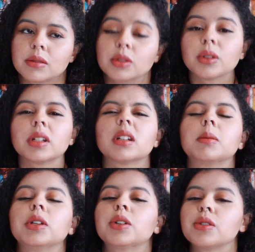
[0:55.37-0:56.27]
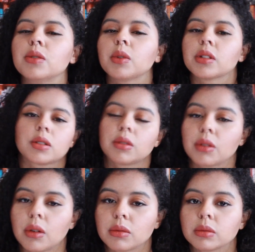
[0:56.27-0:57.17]
you're here because you want to
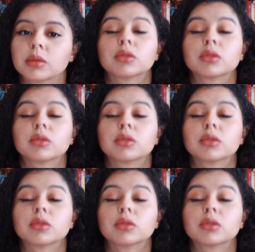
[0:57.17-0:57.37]
know,